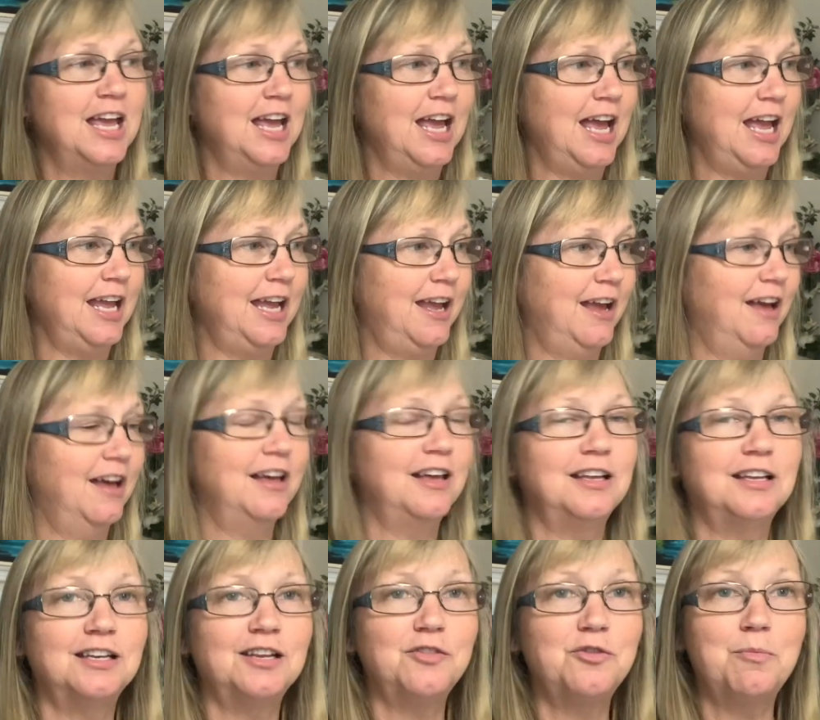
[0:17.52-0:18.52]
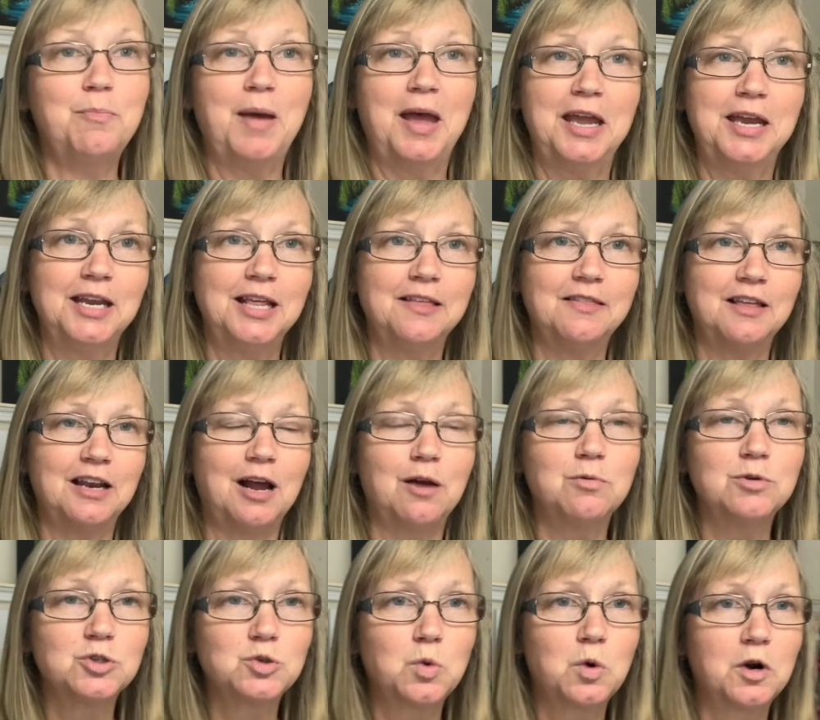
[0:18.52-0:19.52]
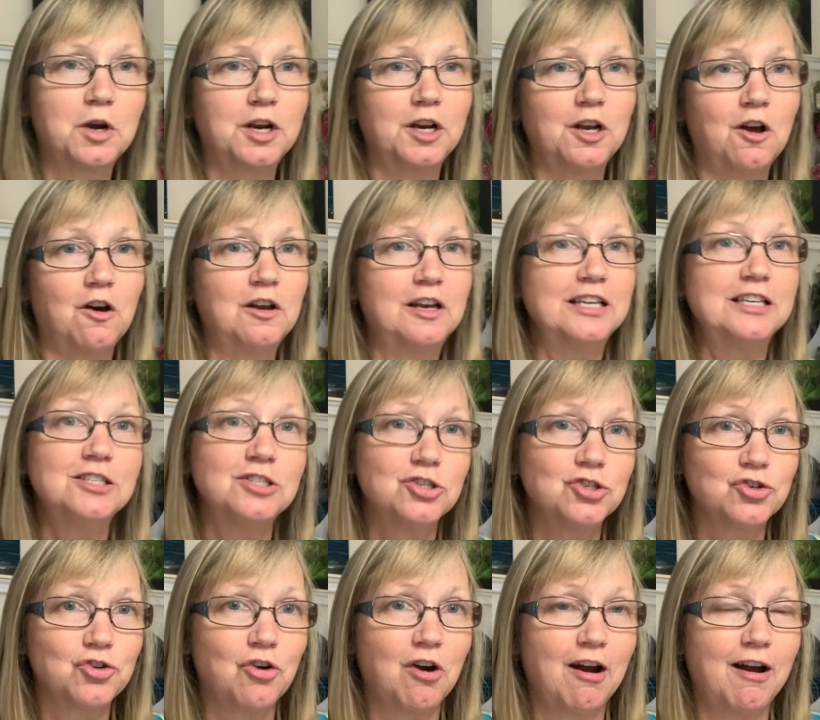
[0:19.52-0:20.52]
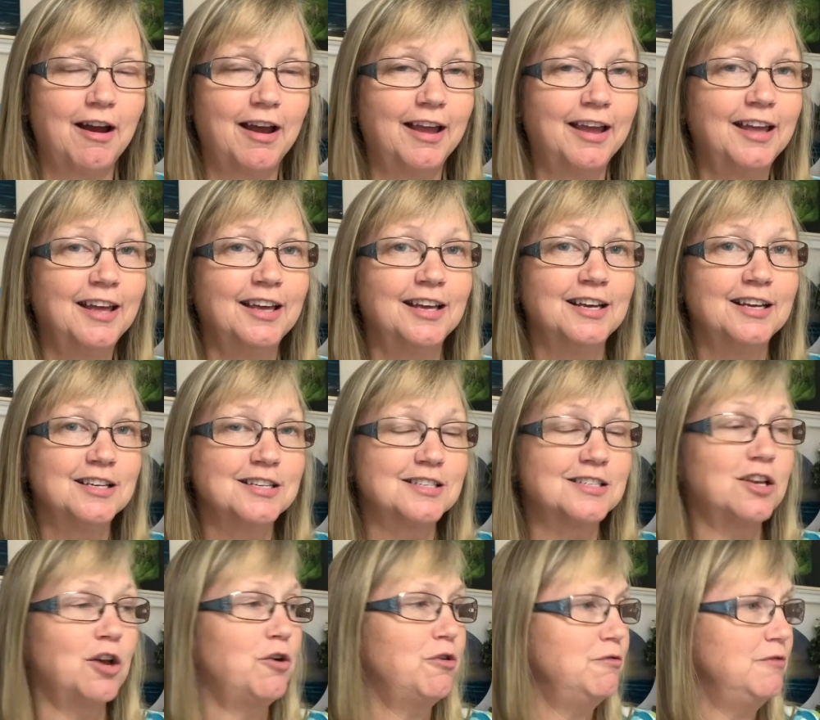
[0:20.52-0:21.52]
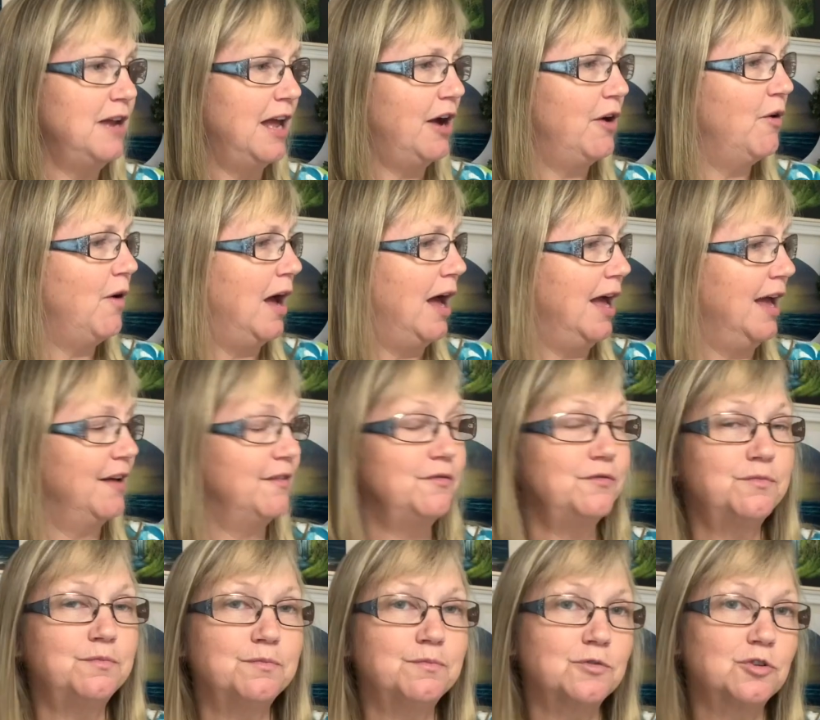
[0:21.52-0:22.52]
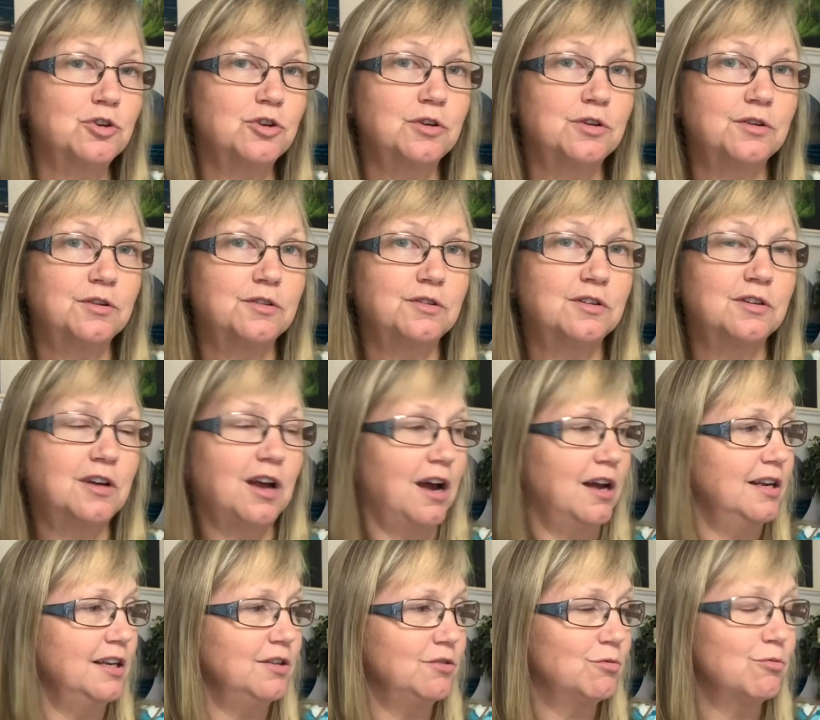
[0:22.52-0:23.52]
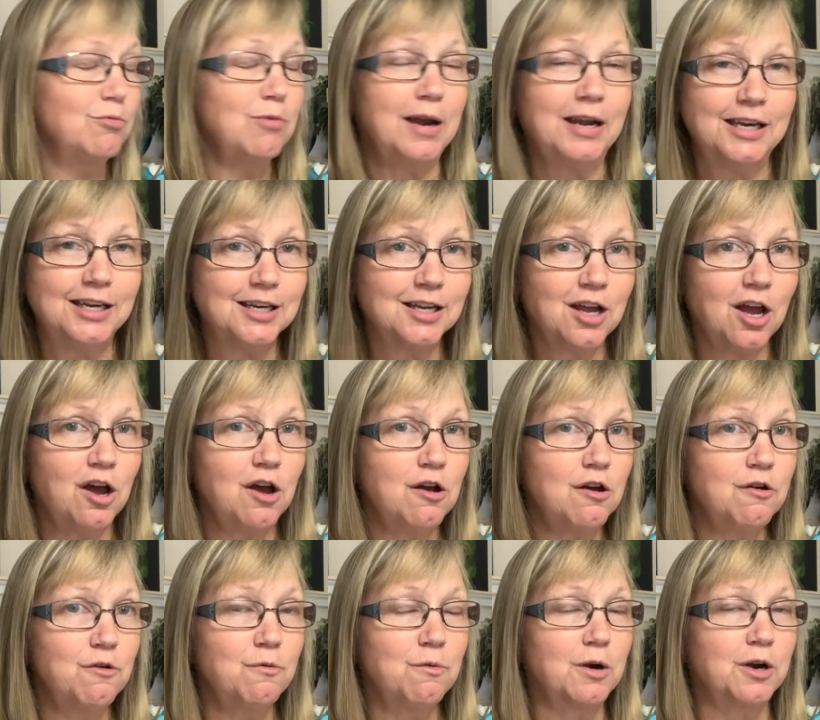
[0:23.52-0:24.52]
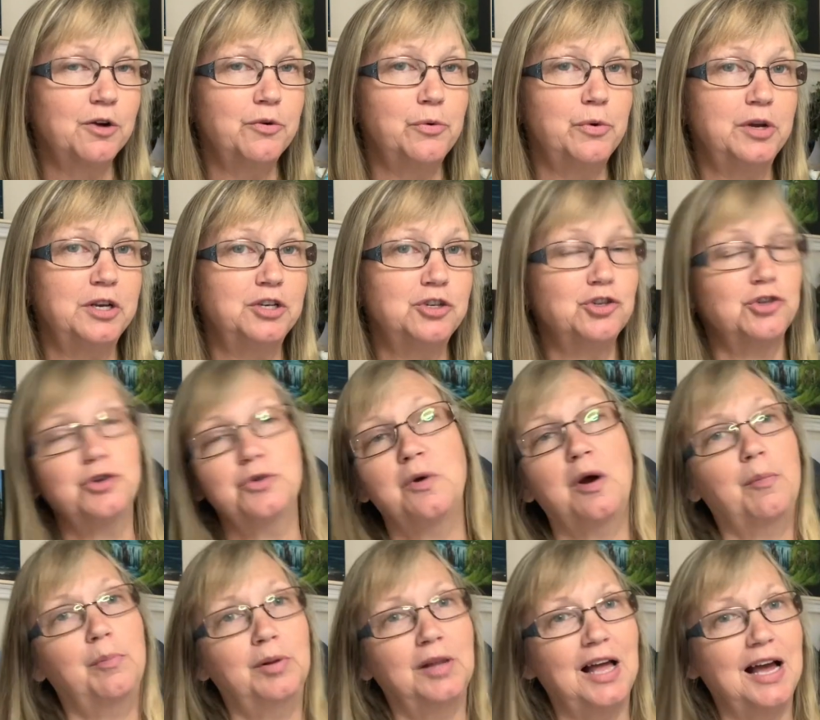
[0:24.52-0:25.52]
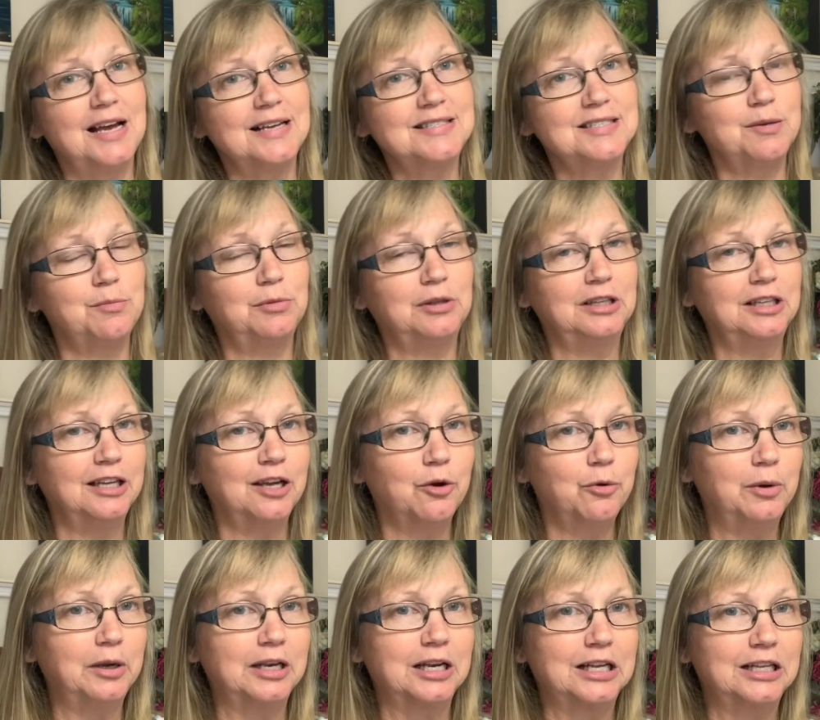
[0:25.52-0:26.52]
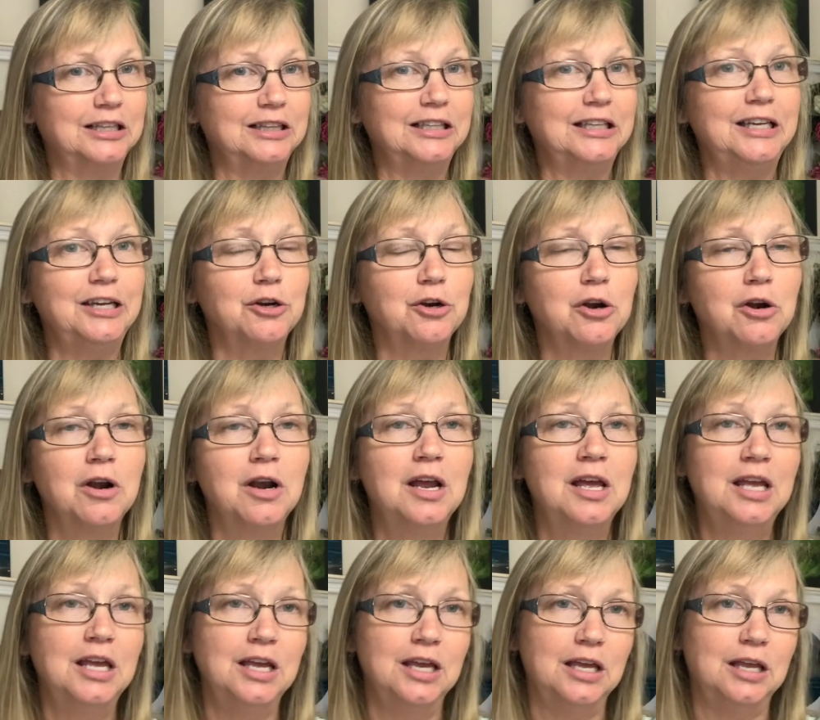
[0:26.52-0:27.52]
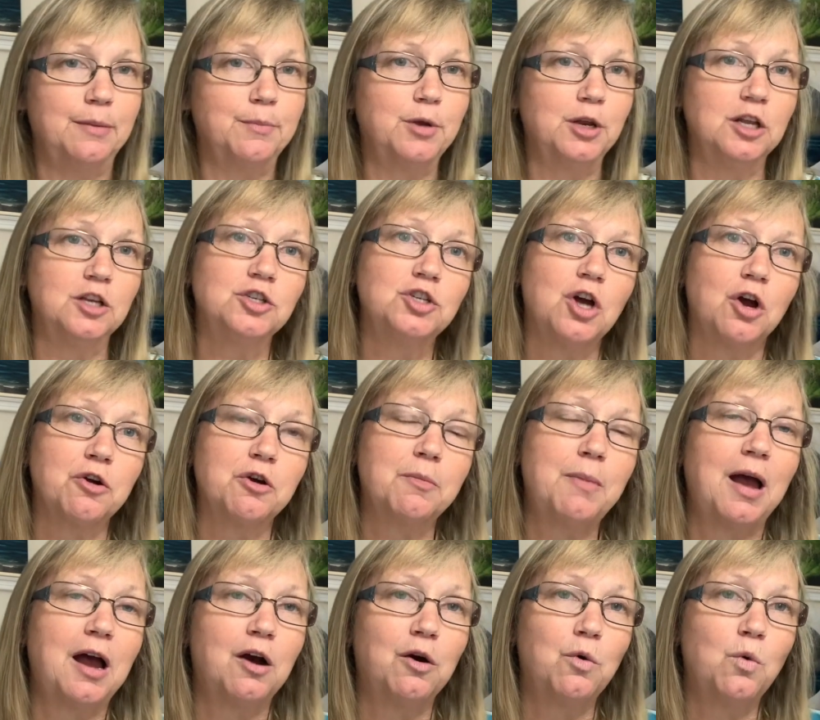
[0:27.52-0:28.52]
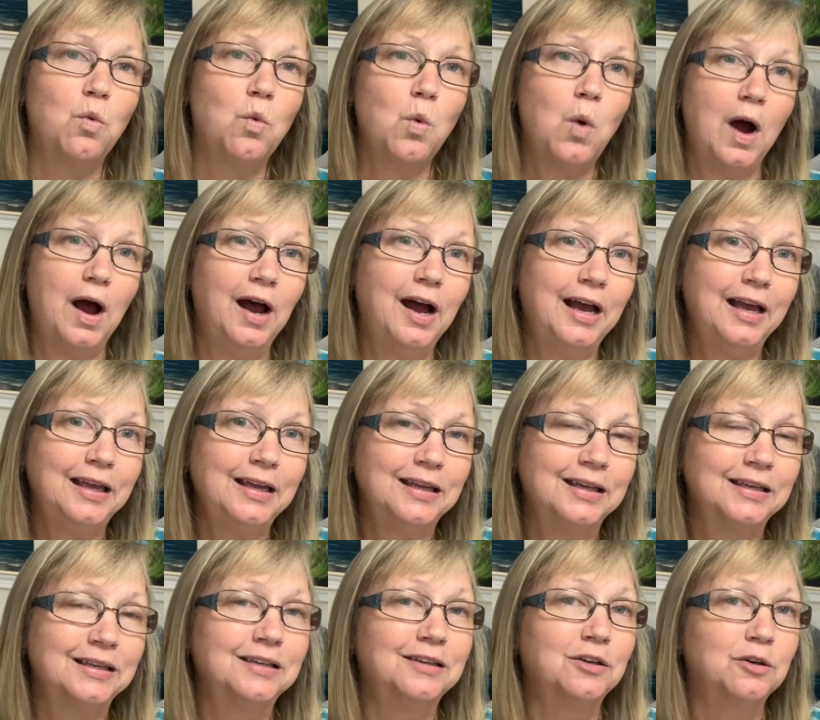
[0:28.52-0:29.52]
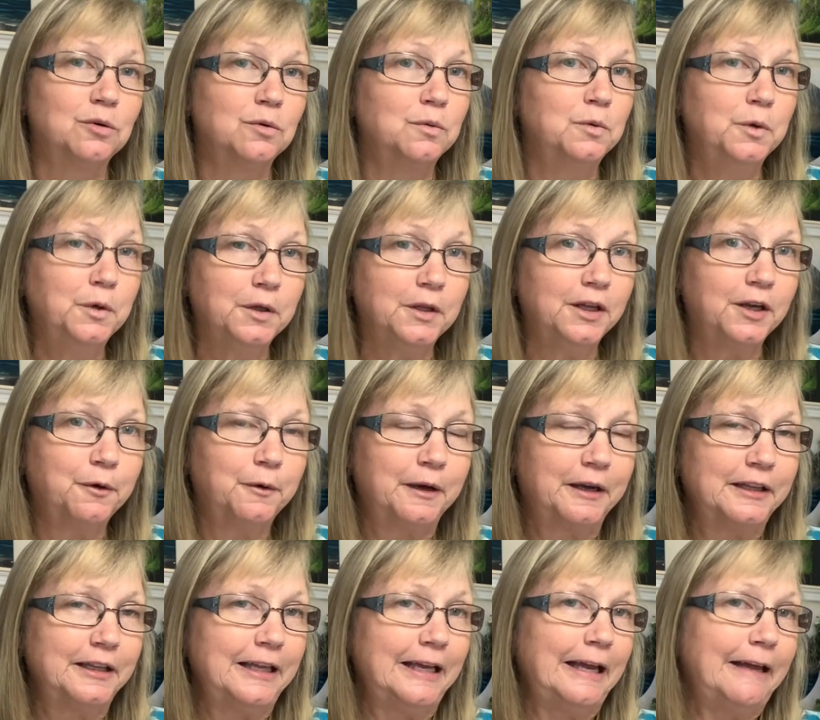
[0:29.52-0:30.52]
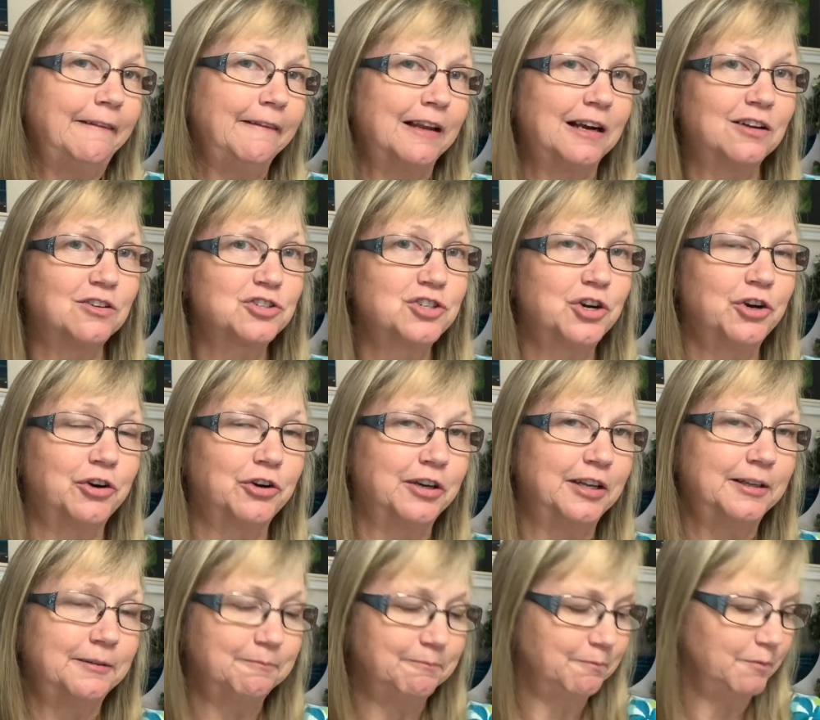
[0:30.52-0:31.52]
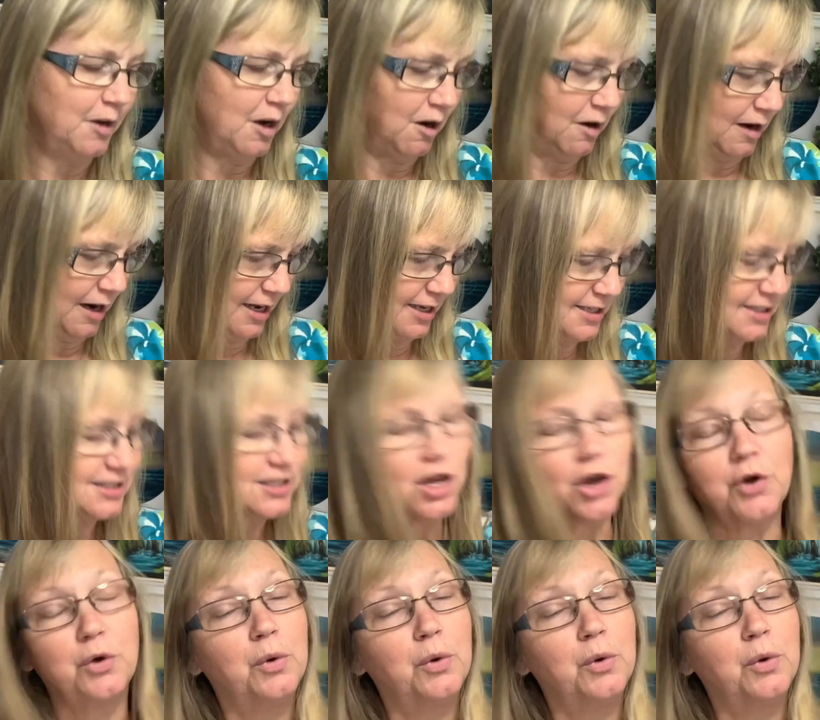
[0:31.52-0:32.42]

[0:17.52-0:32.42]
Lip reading: And the painting that I was working on is dry, so now I have got it ready to go. We're going to apply some liquid clear, and I'm going to talk about why really quickly, and then I'll turn it. Alright, so